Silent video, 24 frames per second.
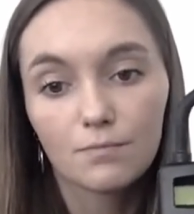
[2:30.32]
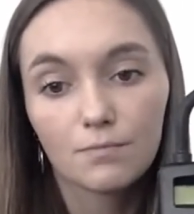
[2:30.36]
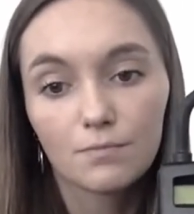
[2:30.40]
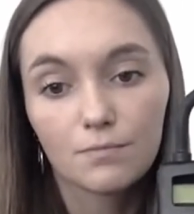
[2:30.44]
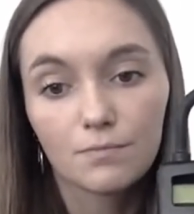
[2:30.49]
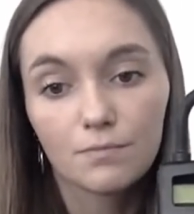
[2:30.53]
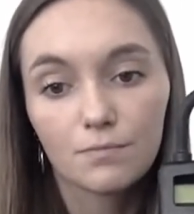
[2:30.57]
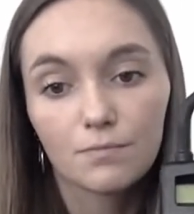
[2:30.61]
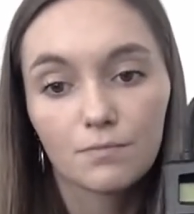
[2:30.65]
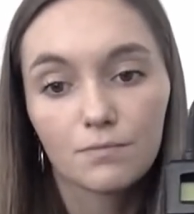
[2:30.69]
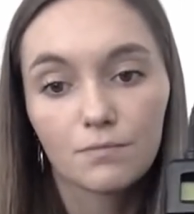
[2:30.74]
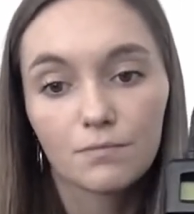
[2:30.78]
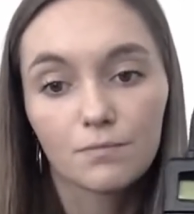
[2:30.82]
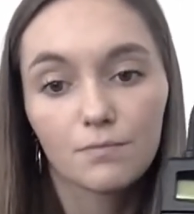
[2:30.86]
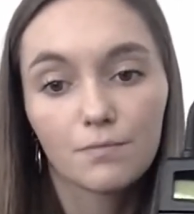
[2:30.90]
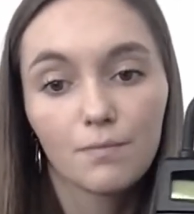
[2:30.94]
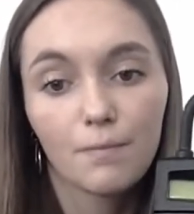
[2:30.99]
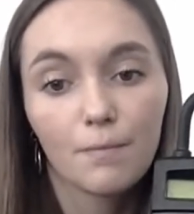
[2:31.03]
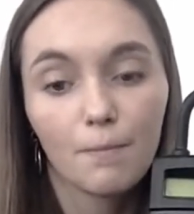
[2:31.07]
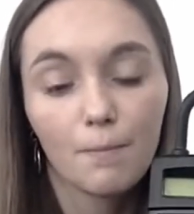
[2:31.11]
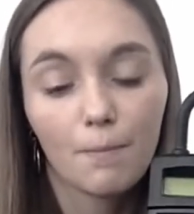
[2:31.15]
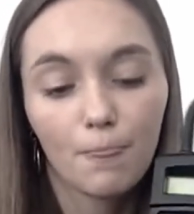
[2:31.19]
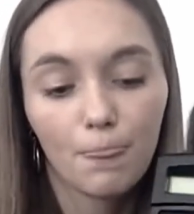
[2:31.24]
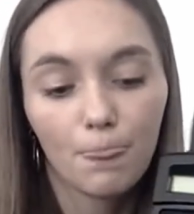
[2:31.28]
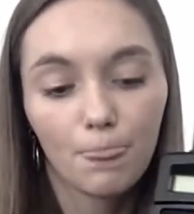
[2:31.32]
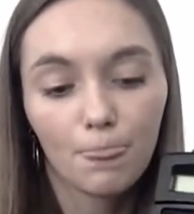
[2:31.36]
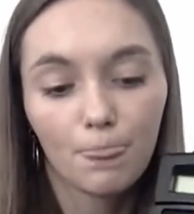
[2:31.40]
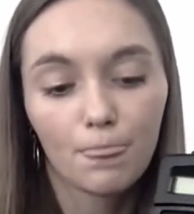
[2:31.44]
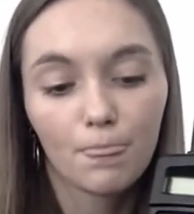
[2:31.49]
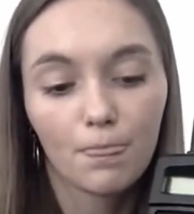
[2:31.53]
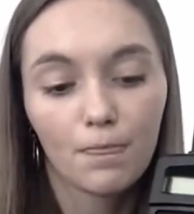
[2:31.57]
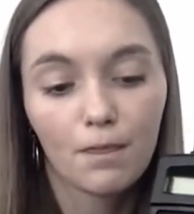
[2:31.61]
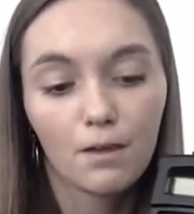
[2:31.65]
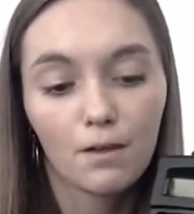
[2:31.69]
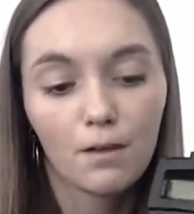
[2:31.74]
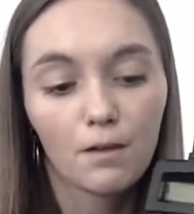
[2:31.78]

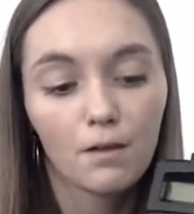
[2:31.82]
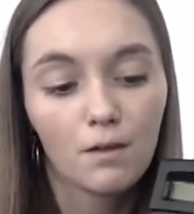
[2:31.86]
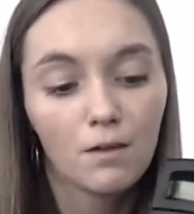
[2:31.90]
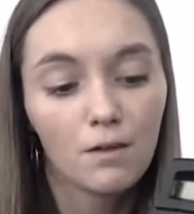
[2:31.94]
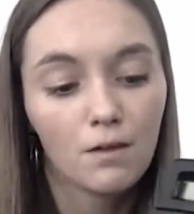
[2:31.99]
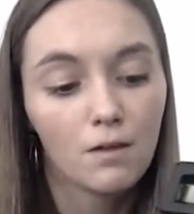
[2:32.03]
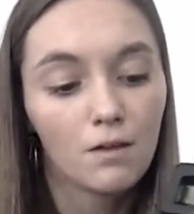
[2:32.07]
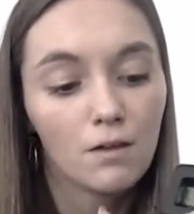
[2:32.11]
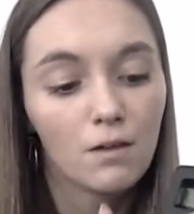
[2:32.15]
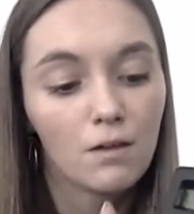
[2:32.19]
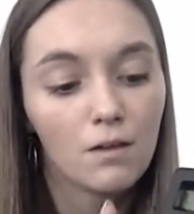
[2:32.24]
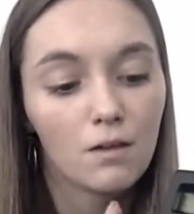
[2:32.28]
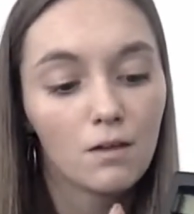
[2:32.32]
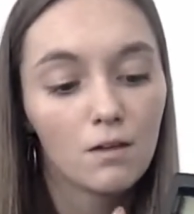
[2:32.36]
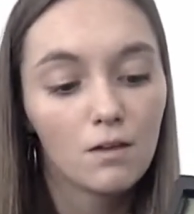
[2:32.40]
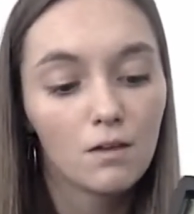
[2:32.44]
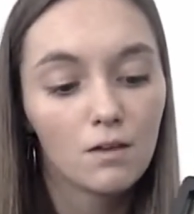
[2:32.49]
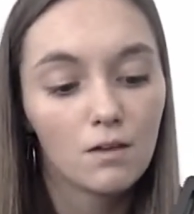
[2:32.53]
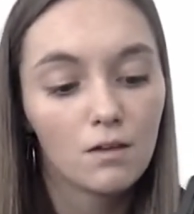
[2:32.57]
Nothing is said.